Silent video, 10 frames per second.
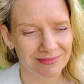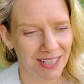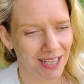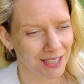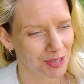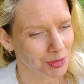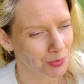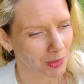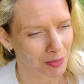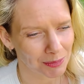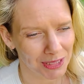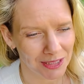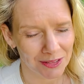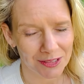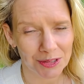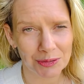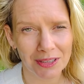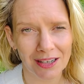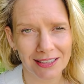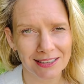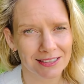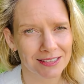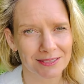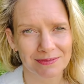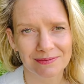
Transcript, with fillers: And you're welcoming your new colleagues.